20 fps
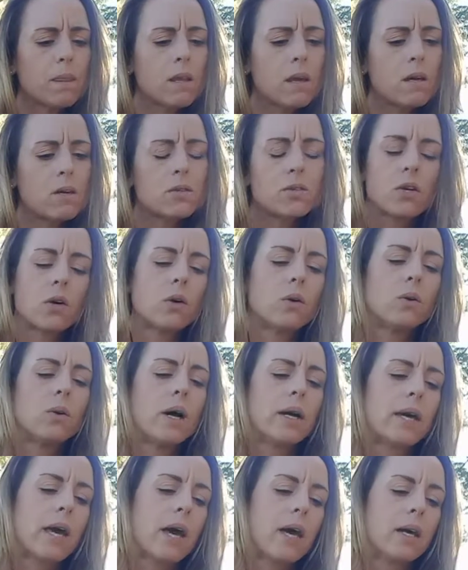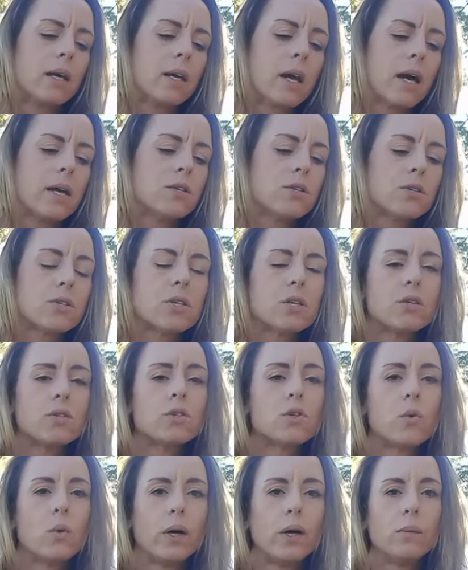so again, I just use
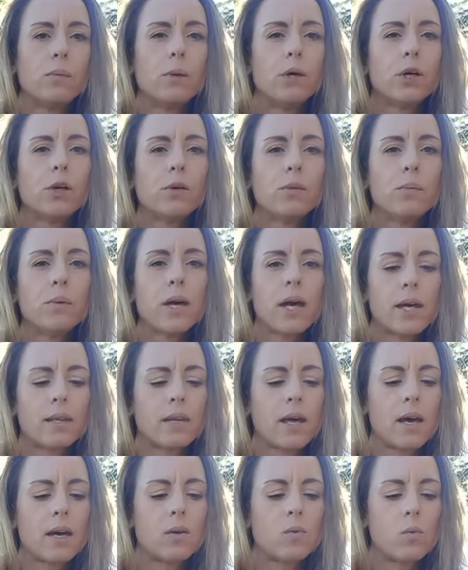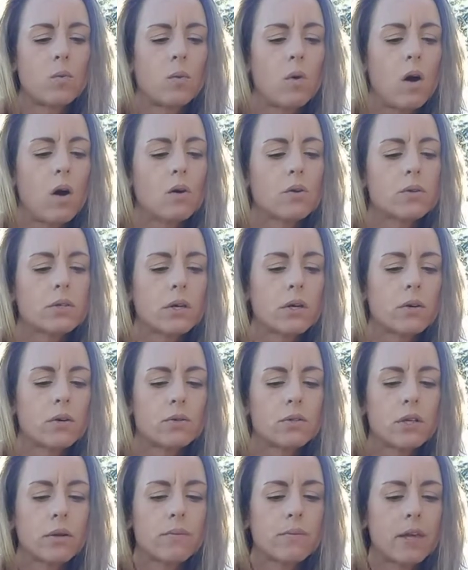quail poop, and then also
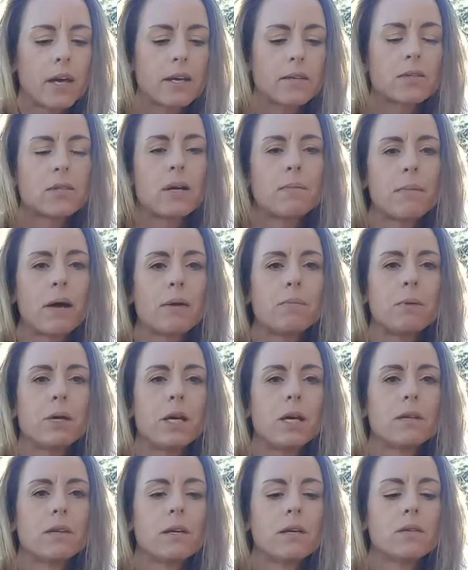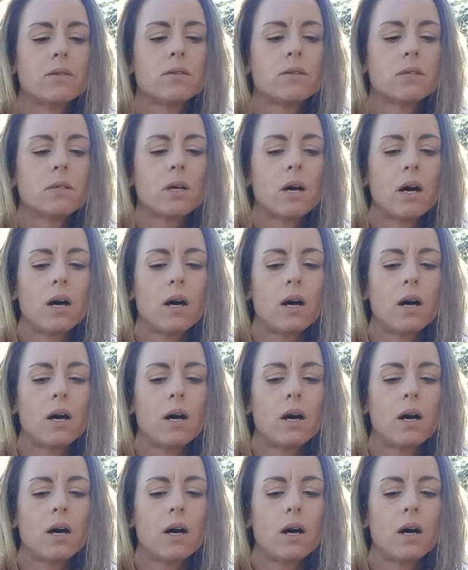some things that might be in this